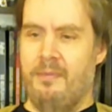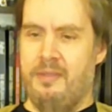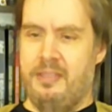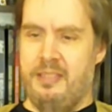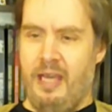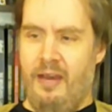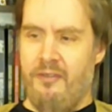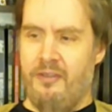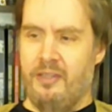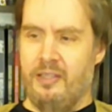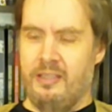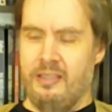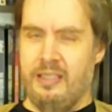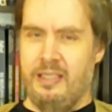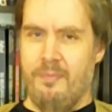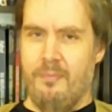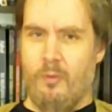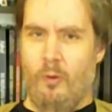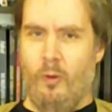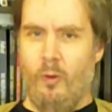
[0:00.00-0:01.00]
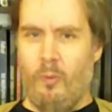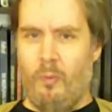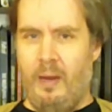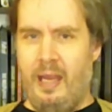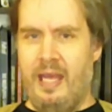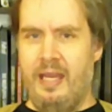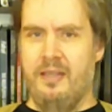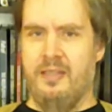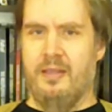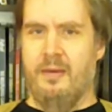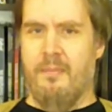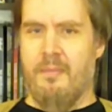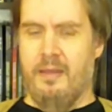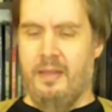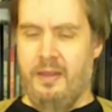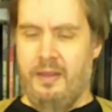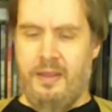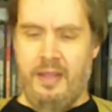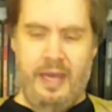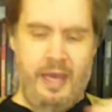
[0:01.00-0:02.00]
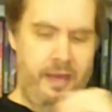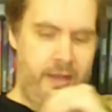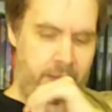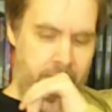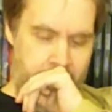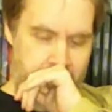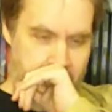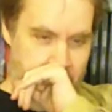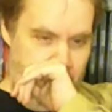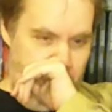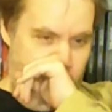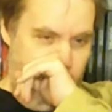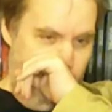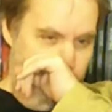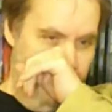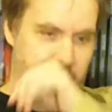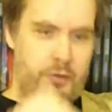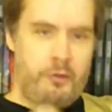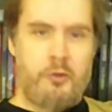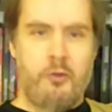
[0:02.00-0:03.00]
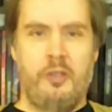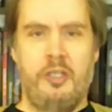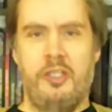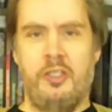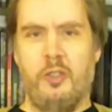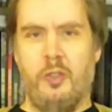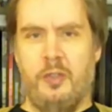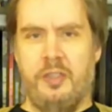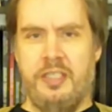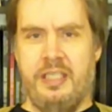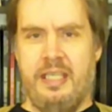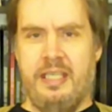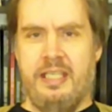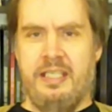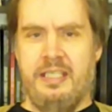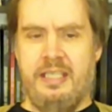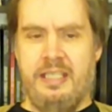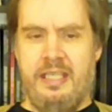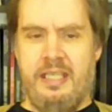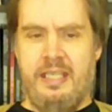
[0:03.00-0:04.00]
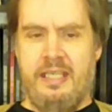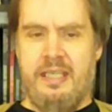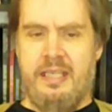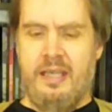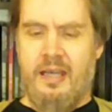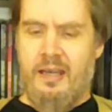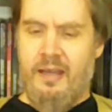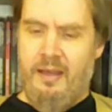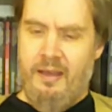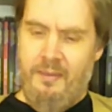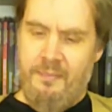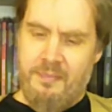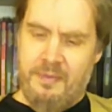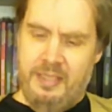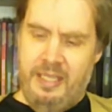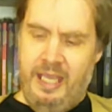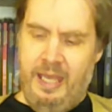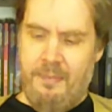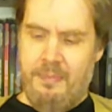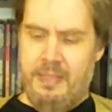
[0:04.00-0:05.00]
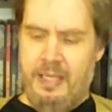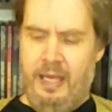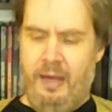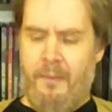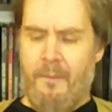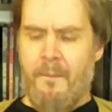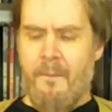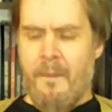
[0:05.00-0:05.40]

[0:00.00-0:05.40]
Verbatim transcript: definitely more random than than your traditional D and D tamped um, tamp down.